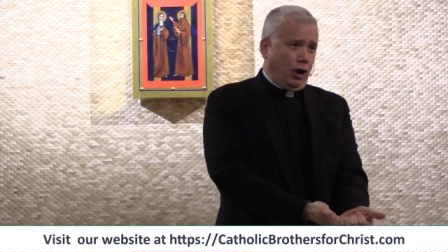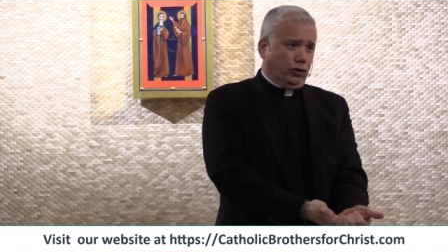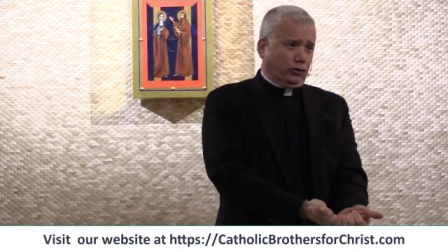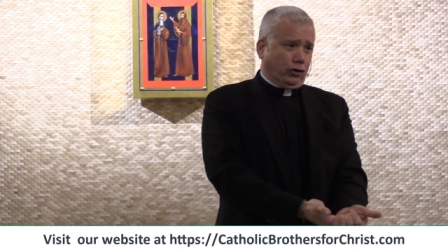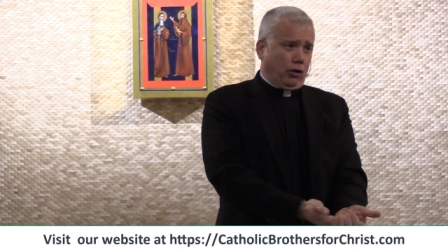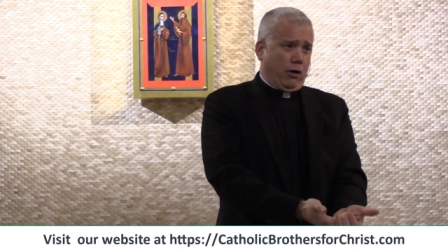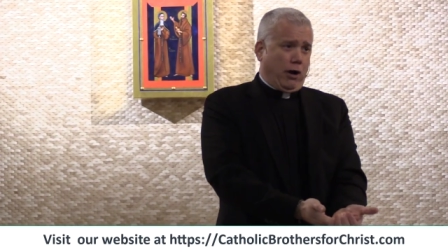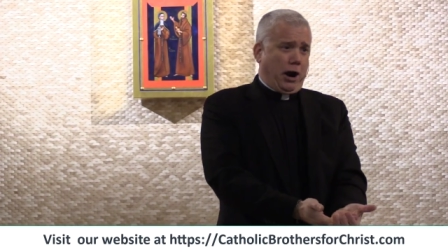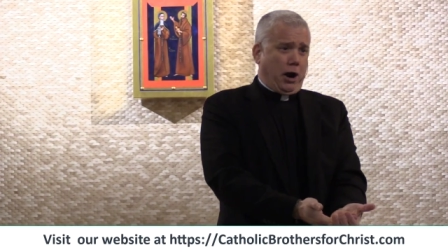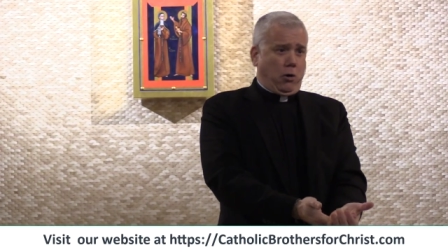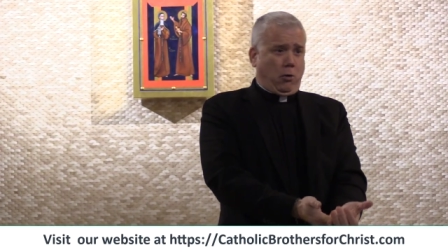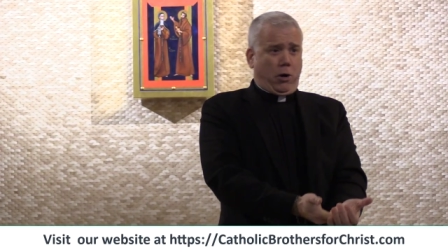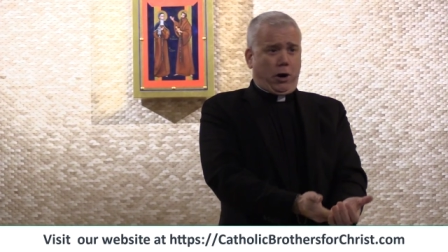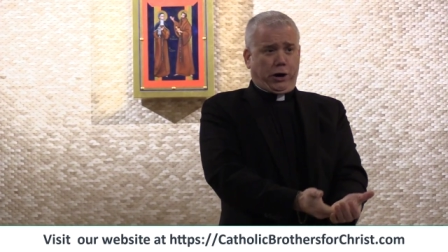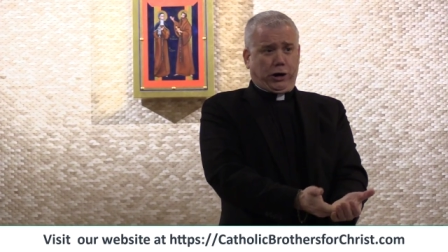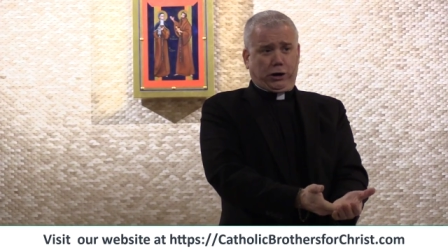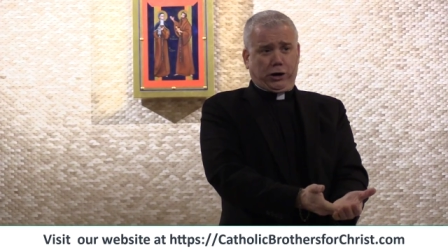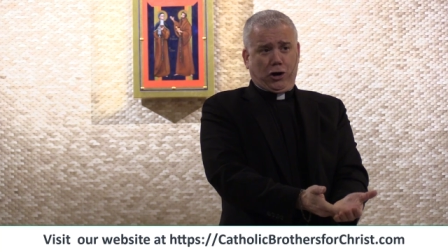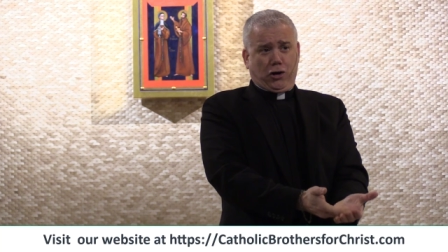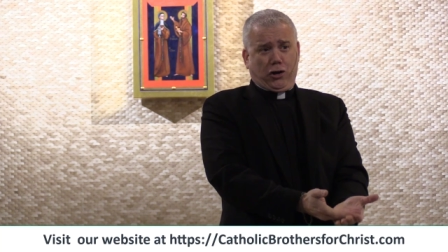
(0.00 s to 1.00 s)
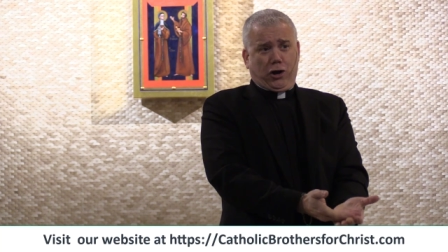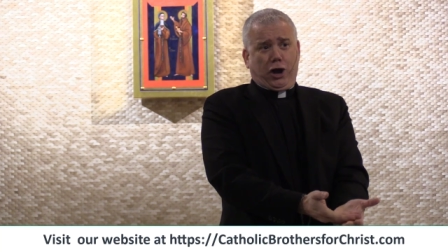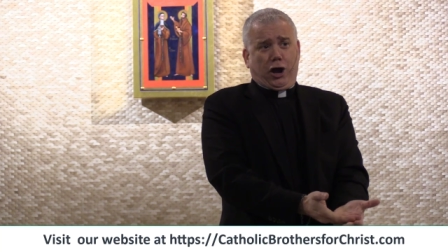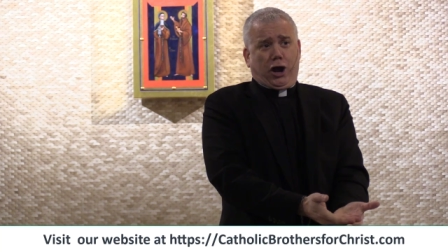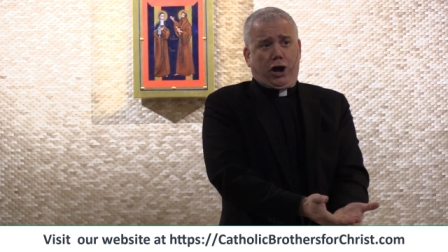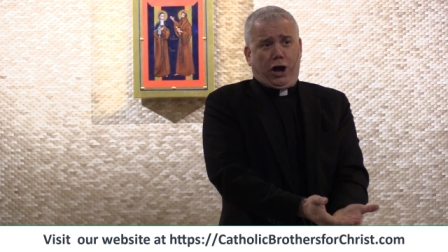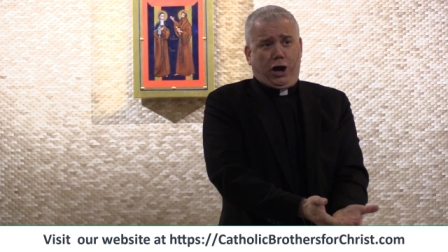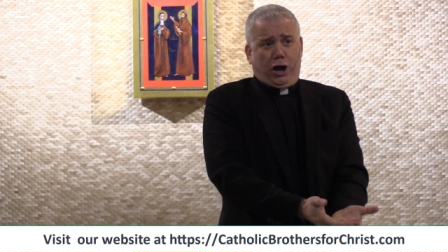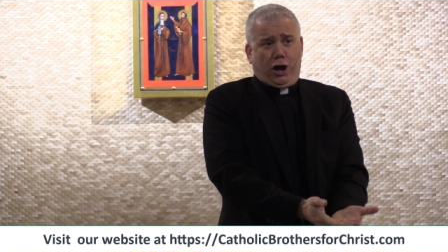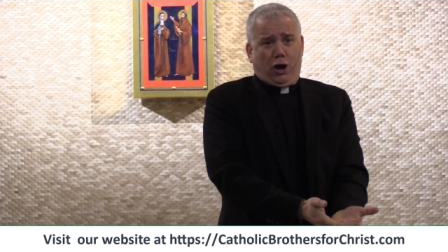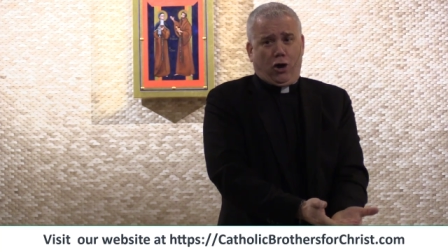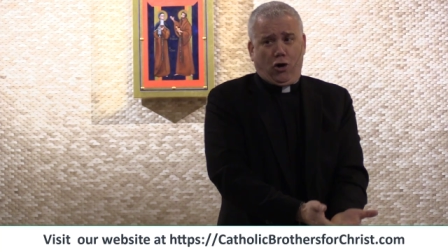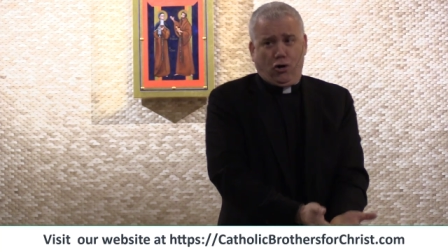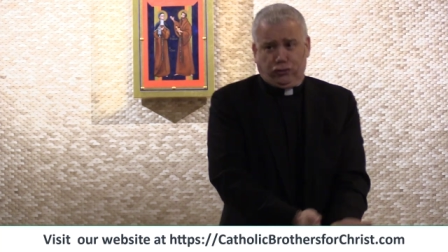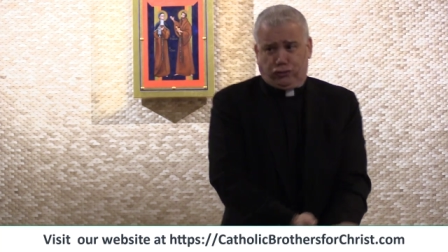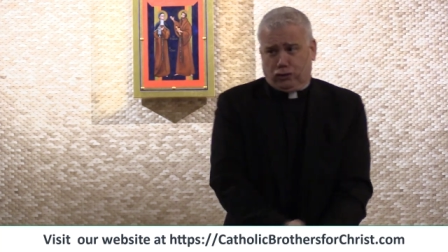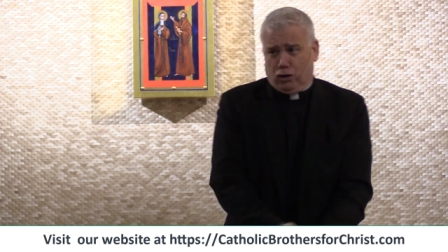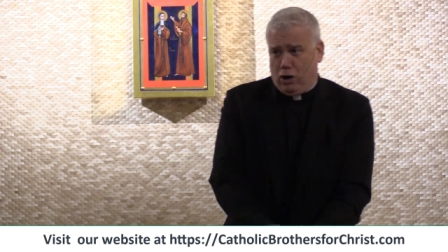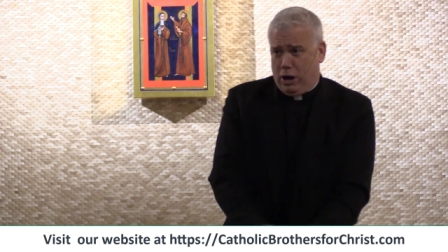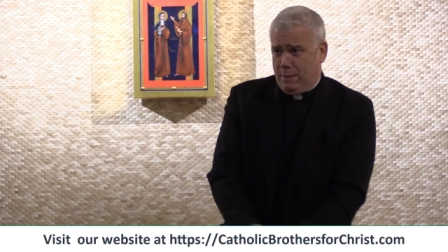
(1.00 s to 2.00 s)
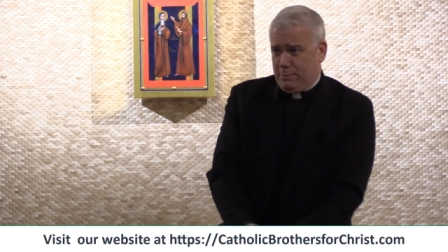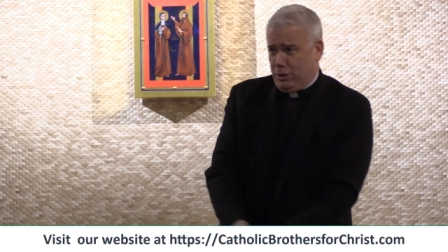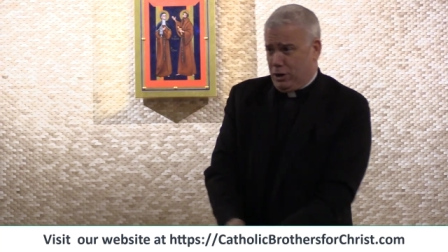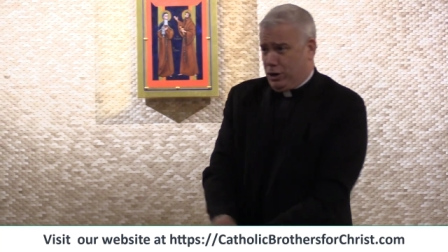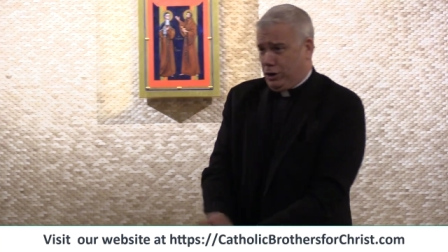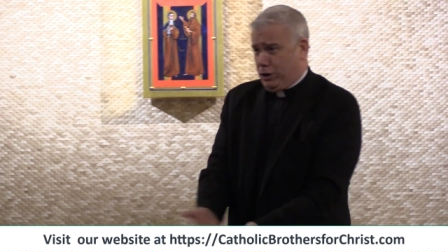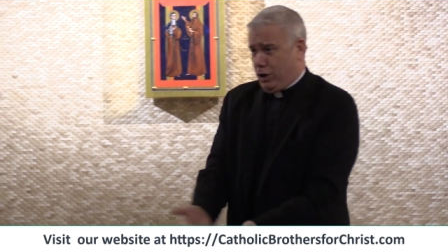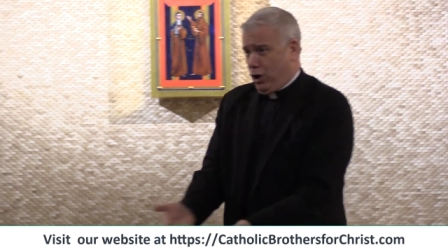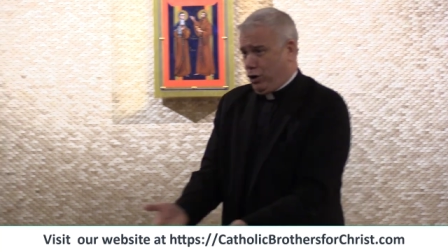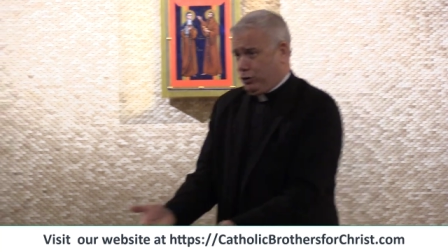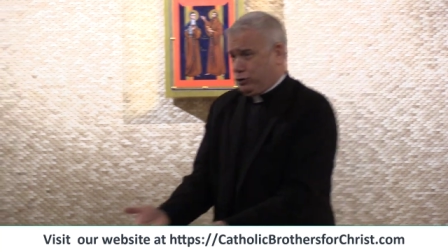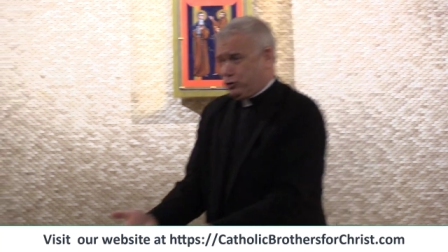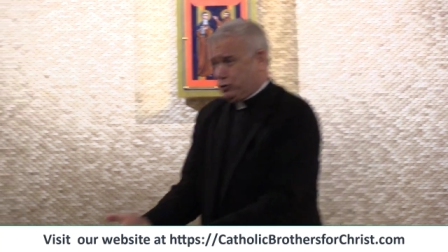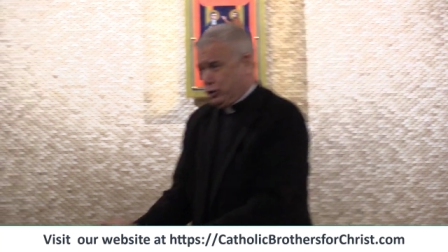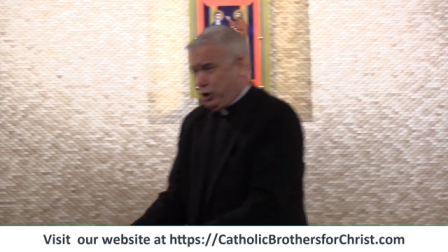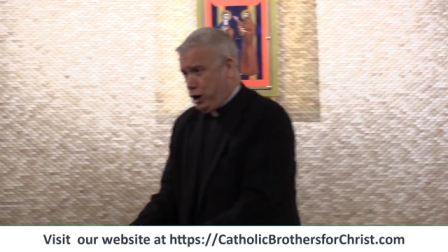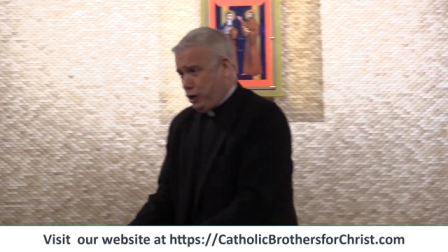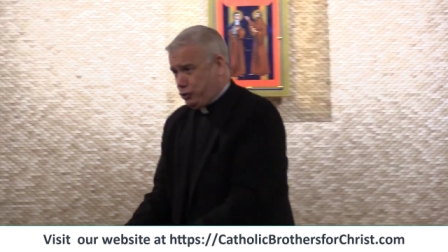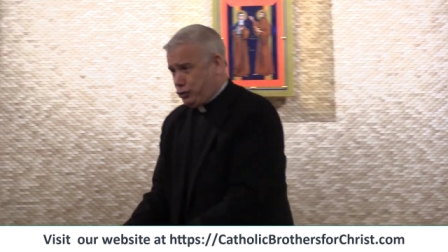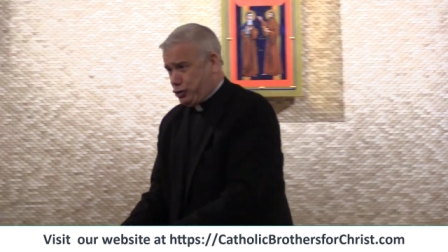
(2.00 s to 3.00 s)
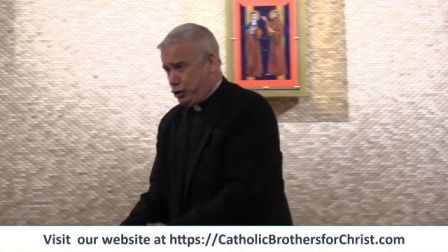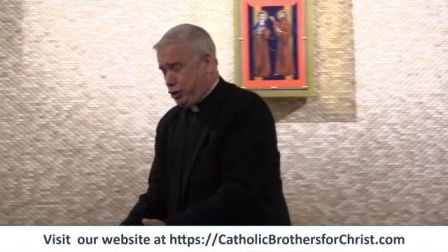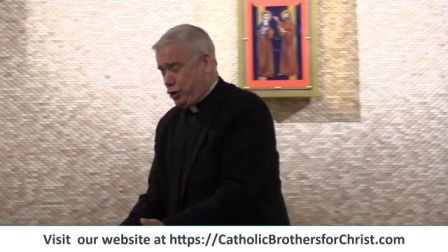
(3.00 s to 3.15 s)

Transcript: So I don't want to go to hell. So I'm going to go to church.